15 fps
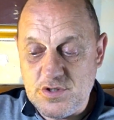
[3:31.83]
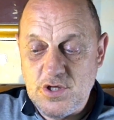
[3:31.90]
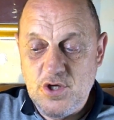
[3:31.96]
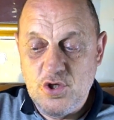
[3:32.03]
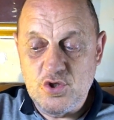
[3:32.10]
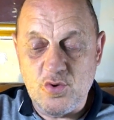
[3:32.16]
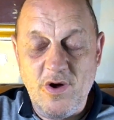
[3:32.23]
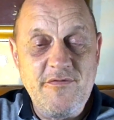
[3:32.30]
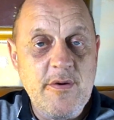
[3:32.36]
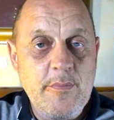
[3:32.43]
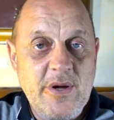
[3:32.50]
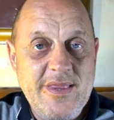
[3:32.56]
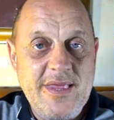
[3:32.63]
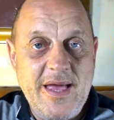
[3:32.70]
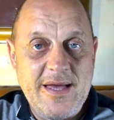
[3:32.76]
So
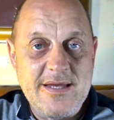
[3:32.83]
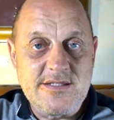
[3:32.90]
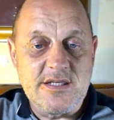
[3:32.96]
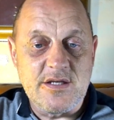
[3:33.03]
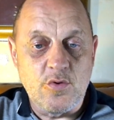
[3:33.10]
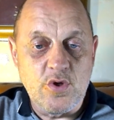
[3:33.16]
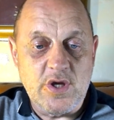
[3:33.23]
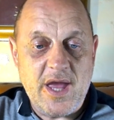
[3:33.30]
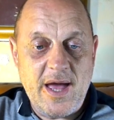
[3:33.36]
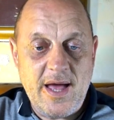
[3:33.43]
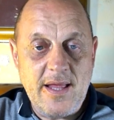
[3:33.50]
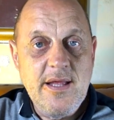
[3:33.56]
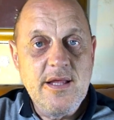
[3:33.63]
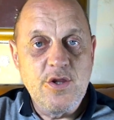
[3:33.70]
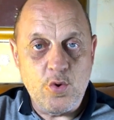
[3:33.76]
everybody has to look at
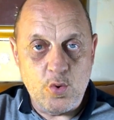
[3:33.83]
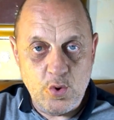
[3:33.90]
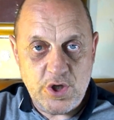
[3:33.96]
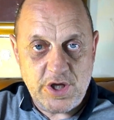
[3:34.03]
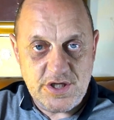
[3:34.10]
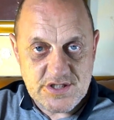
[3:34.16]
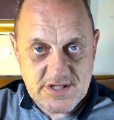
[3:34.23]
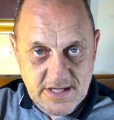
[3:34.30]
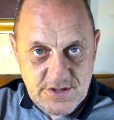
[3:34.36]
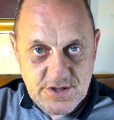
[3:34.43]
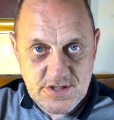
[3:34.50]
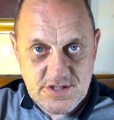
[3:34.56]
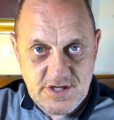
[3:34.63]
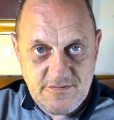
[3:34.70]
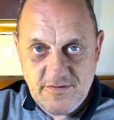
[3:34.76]
their own
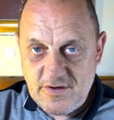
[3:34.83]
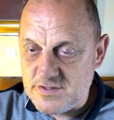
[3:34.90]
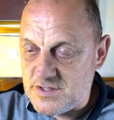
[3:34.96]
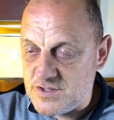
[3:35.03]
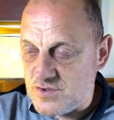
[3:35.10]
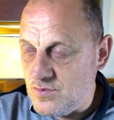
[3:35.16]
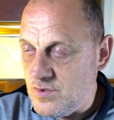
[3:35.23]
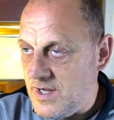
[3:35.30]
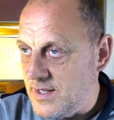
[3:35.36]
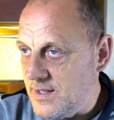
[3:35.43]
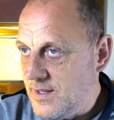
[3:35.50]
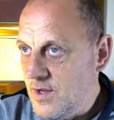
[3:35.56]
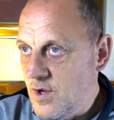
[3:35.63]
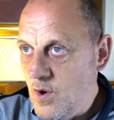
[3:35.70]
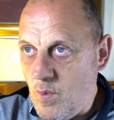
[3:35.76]
constituency first. It's not a
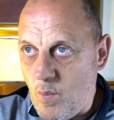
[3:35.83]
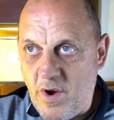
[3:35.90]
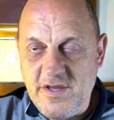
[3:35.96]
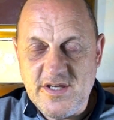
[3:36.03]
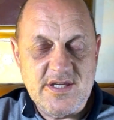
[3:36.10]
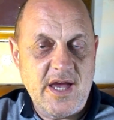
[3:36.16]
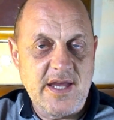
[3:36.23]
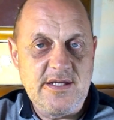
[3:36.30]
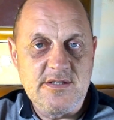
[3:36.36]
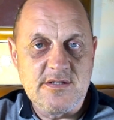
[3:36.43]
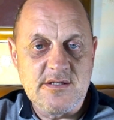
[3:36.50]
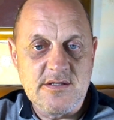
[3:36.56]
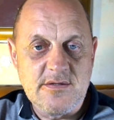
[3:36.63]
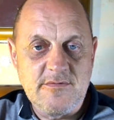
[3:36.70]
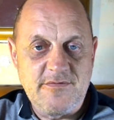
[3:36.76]

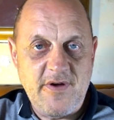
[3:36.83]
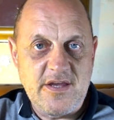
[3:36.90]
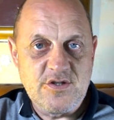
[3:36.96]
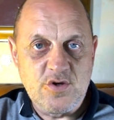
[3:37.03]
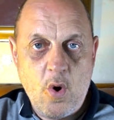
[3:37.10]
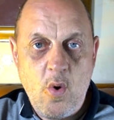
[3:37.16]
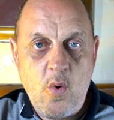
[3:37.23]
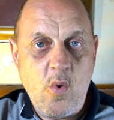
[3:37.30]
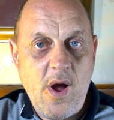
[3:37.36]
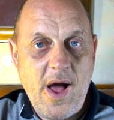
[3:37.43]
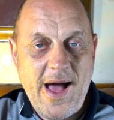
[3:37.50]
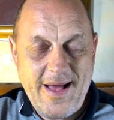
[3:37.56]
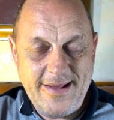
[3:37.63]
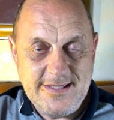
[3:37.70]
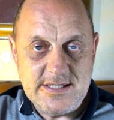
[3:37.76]
one-size-fits-all
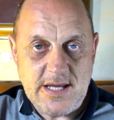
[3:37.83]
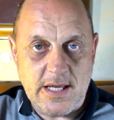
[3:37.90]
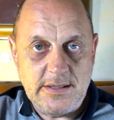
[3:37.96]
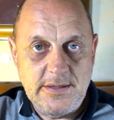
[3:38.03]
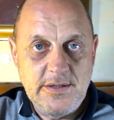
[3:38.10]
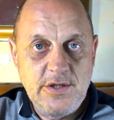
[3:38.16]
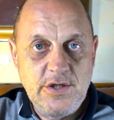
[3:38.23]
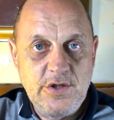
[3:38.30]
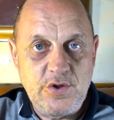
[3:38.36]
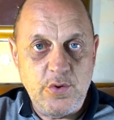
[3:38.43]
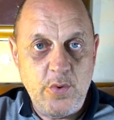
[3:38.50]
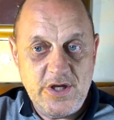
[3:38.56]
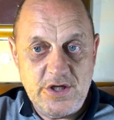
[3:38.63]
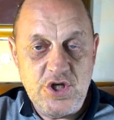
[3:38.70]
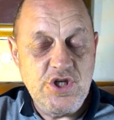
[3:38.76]
answer to where
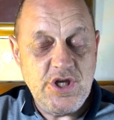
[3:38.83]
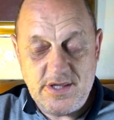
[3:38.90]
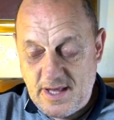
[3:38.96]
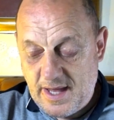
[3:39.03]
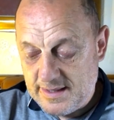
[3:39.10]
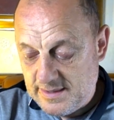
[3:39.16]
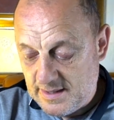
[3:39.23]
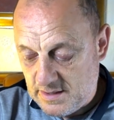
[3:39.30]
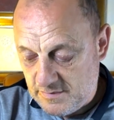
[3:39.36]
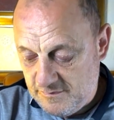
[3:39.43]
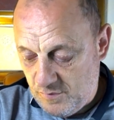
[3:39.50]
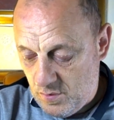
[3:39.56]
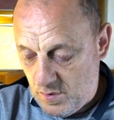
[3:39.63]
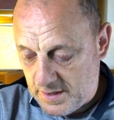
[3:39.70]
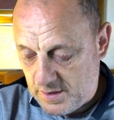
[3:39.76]
you should tactically
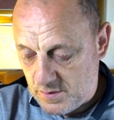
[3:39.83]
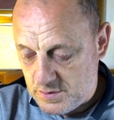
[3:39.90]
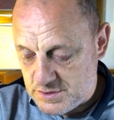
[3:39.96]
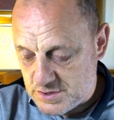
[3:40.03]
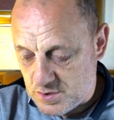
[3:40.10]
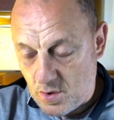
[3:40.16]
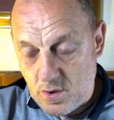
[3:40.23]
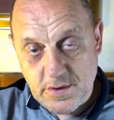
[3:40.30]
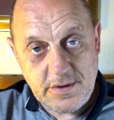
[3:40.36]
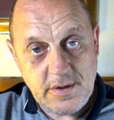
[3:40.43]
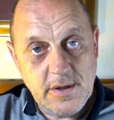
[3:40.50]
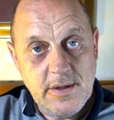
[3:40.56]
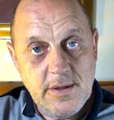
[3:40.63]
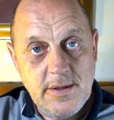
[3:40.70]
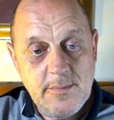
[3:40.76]
vote across Scotland,
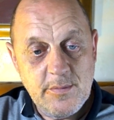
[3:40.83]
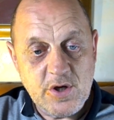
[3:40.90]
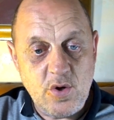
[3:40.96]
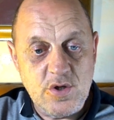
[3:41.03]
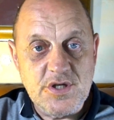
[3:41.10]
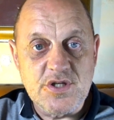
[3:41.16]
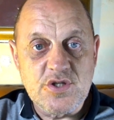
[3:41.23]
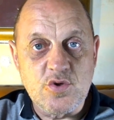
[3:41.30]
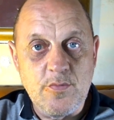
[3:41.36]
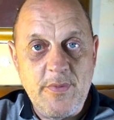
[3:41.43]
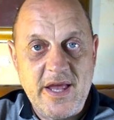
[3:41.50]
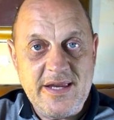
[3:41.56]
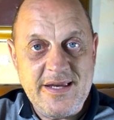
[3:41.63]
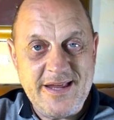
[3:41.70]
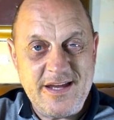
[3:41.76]
because there's so
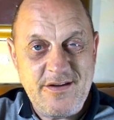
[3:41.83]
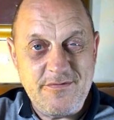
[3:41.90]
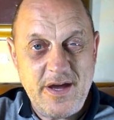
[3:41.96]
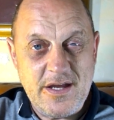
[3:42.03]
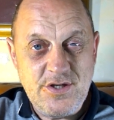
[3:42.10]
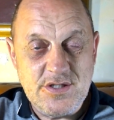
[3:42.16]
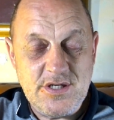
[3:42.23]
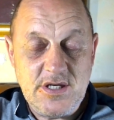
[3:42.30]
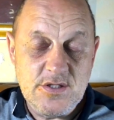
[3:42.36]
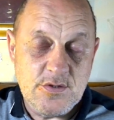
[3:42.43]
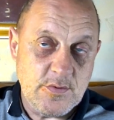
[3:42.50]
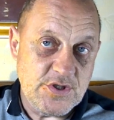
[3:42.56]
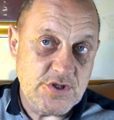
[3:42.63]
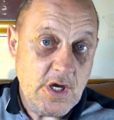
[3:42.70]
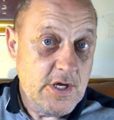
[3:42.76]
many knife-edge seats,
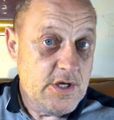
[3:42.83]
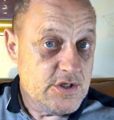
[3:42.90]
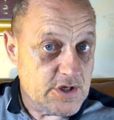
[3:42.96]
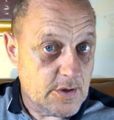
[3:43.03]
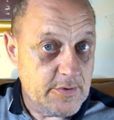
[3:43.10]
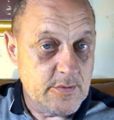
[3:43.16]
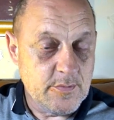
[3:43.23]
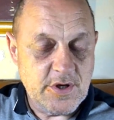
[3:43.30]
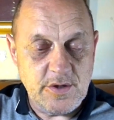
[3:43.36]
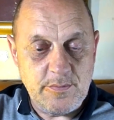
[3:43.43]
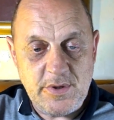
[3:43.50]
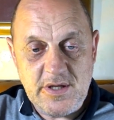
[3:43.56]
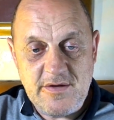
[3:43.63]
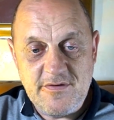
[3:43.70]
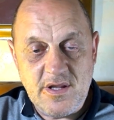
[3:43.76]
which some of them could be
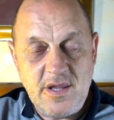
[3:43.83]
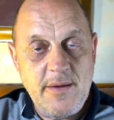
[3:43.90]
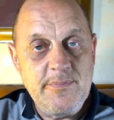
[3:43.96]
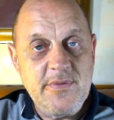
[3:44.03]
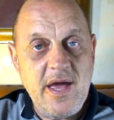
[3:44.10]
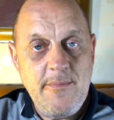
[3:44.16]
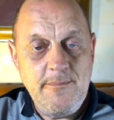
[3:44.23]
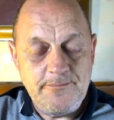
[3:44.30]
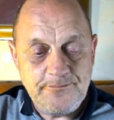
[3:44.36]
even Lib Dem.